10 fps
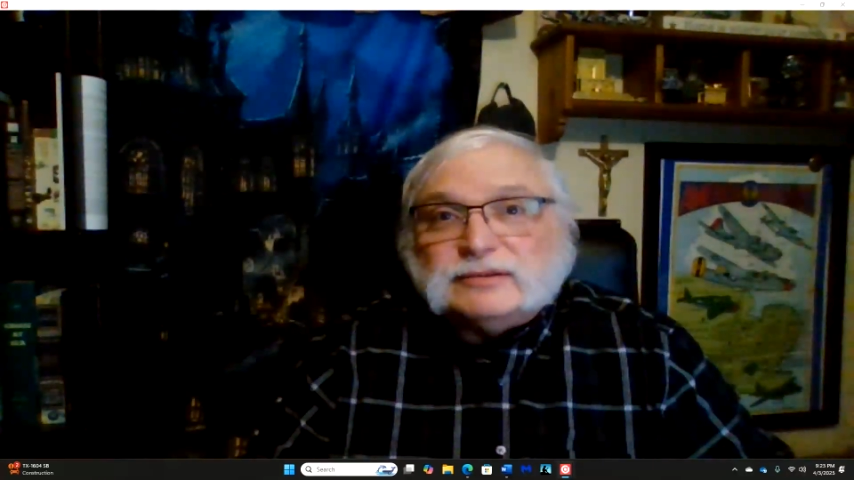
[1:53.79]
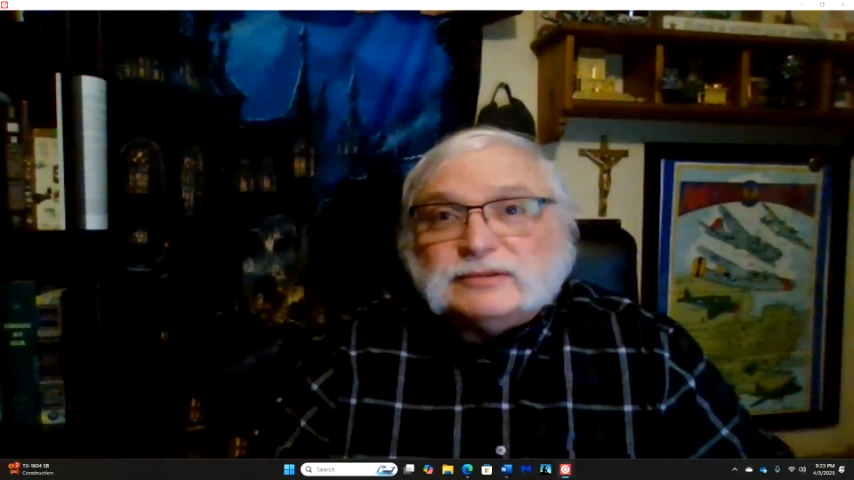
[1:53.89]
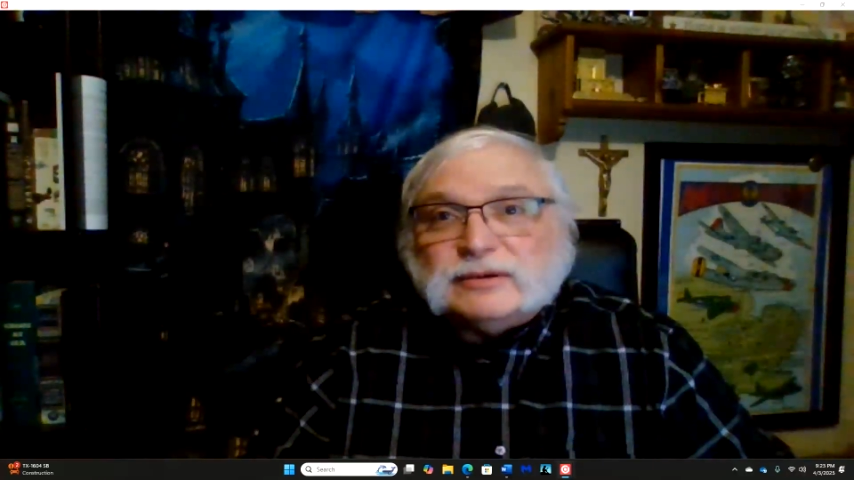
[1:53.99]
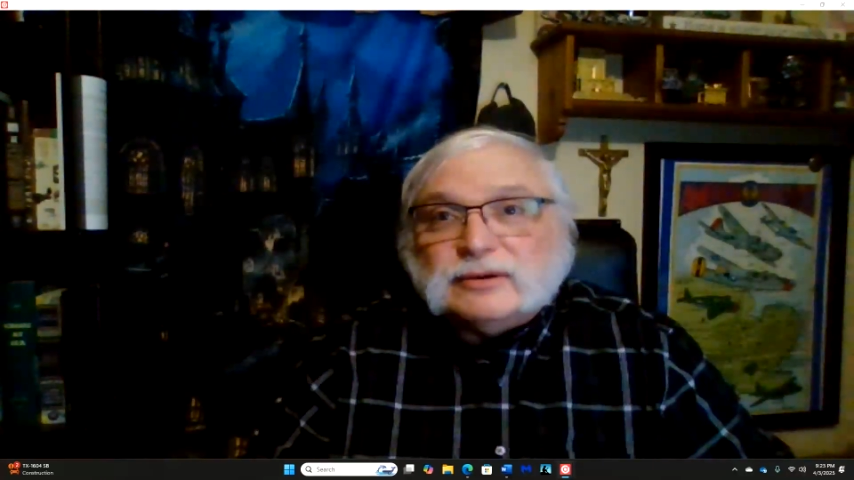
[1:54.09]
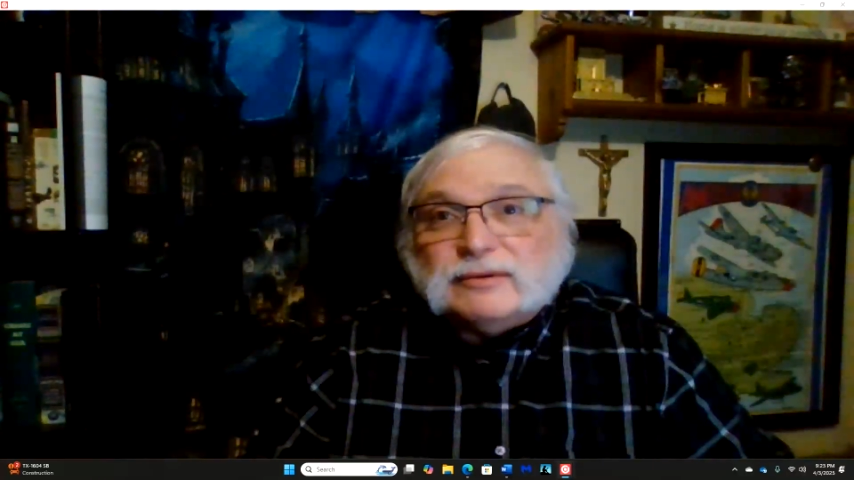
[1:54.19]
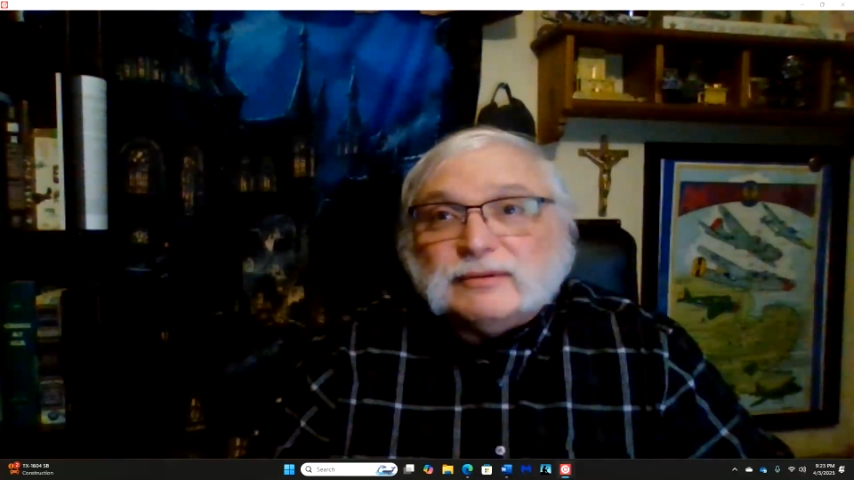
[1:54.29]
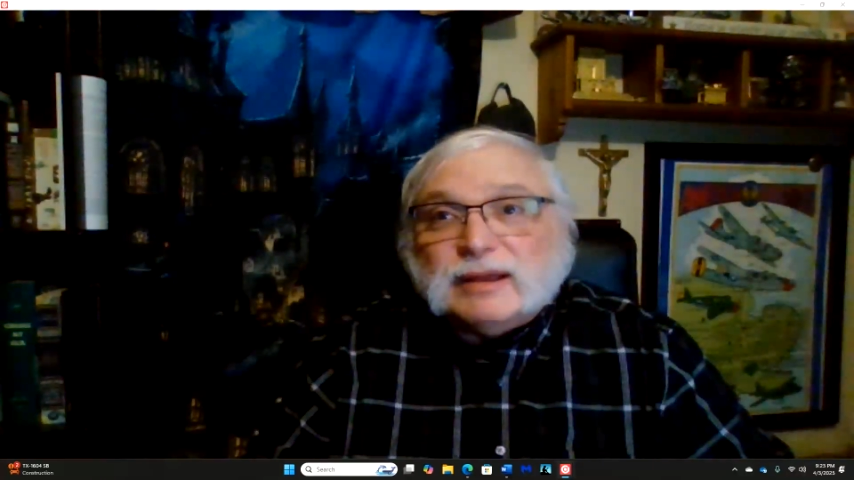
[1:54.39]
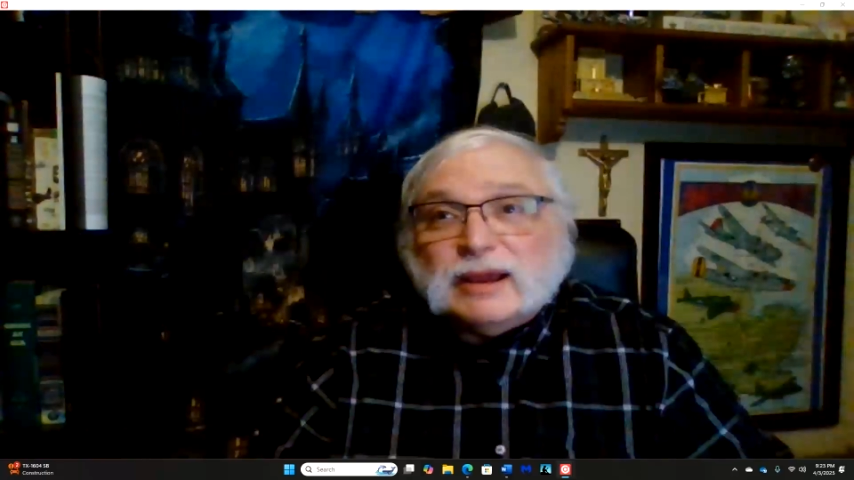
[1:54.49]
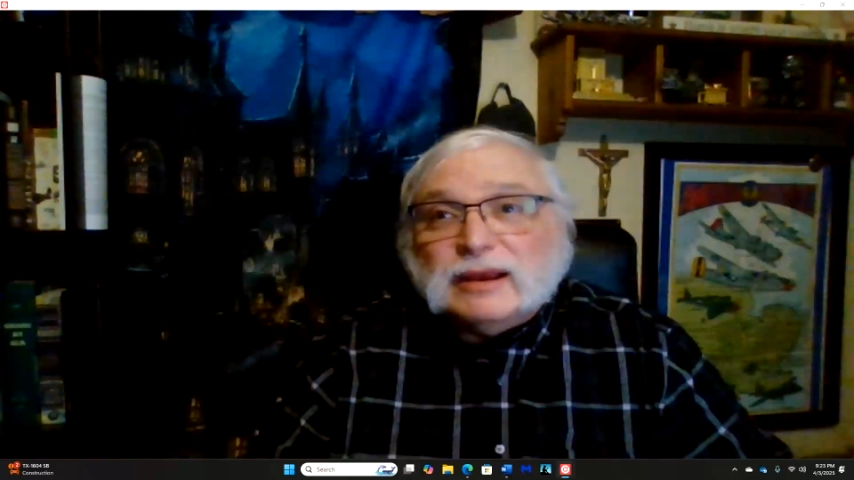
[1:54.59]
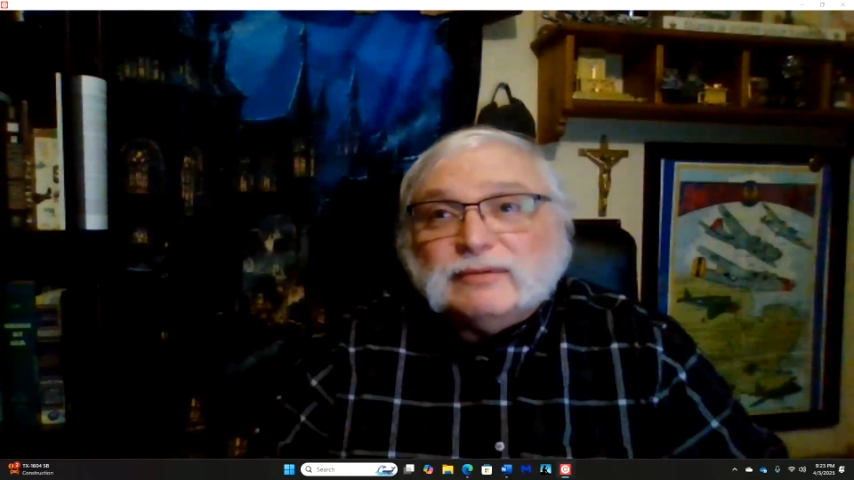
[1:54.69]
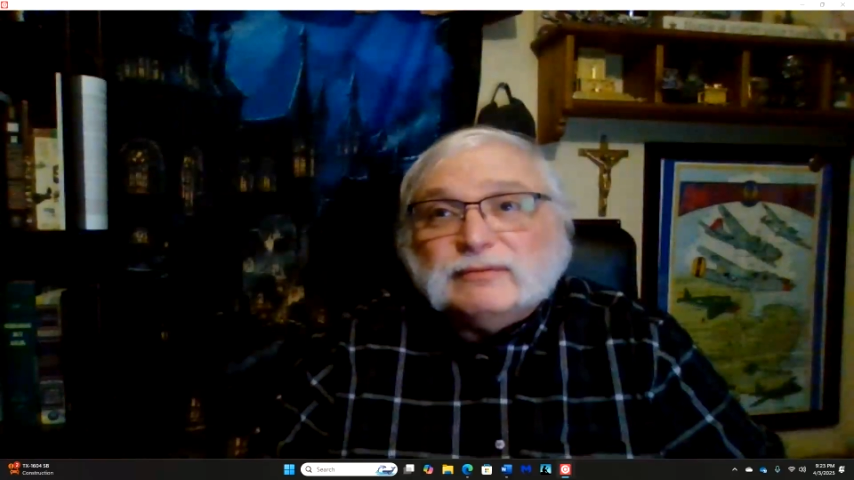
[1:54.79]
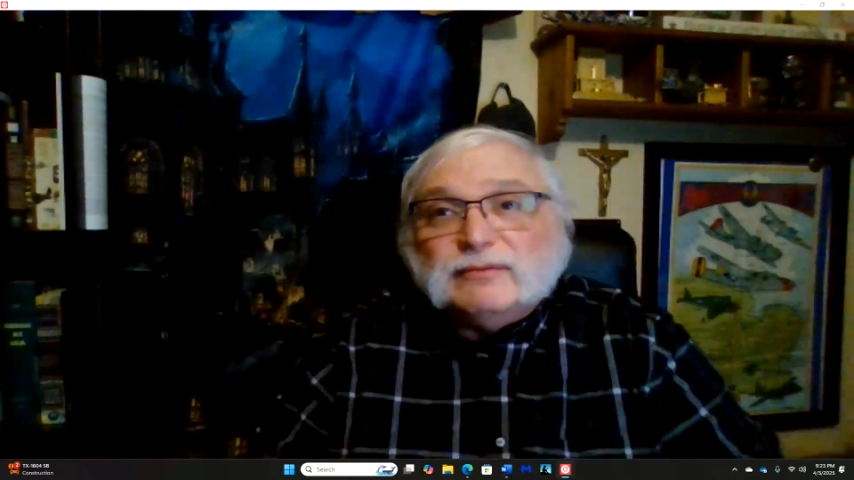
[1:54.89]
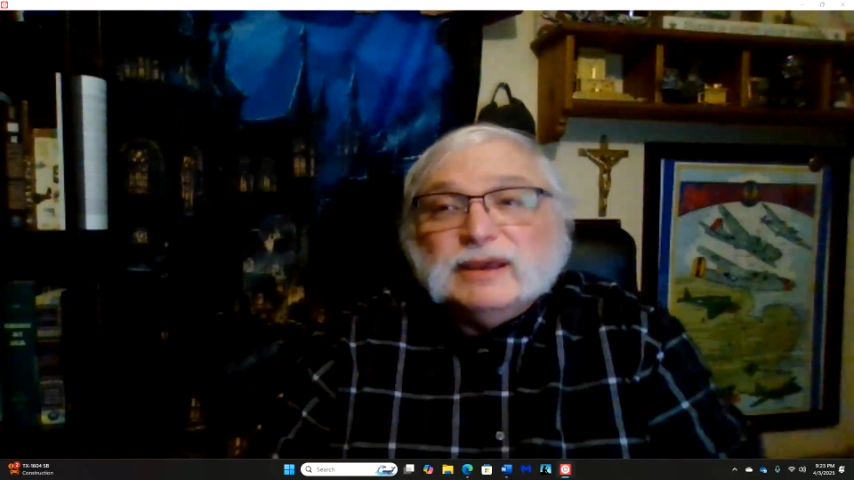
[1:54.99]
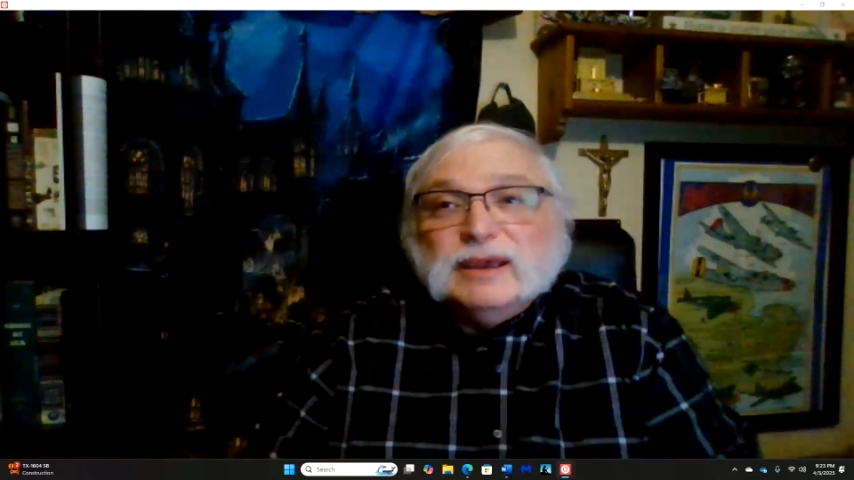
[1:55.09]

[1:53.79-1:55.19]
sort of kind of